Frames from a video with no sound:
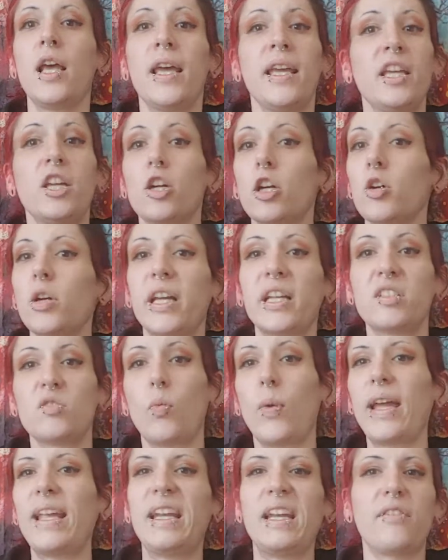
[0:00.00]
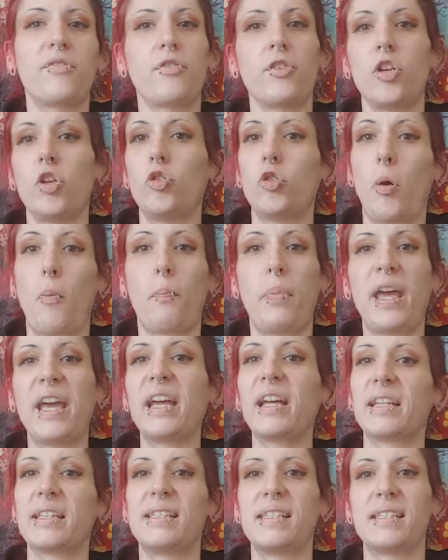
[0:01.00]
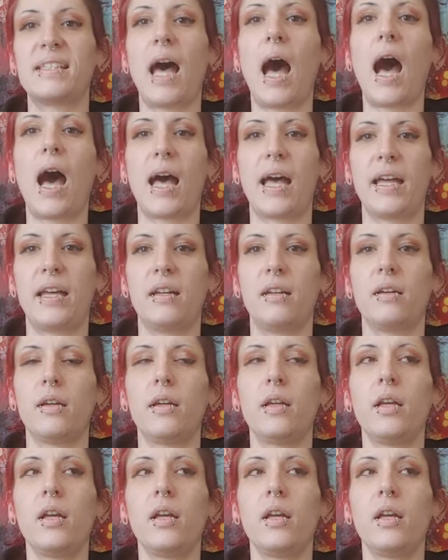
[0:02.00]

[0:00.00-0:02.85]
It's waiting for you to pick a side.